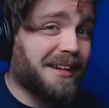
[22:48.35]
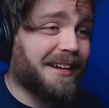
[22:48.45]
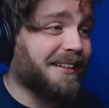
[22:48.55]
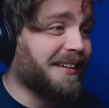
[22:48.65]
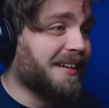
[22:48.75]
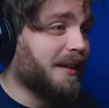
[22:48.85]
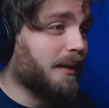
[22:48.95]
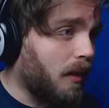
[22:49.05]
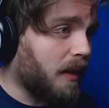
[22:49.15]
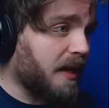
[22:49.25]
second.
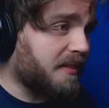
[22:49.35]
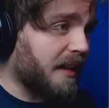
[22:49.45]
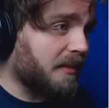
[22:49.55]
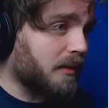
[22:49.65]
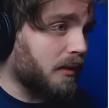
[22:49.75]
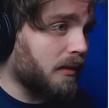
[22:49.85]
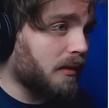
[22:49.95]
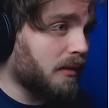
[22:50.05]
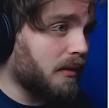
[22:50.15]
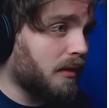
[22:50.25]
I guess that's good.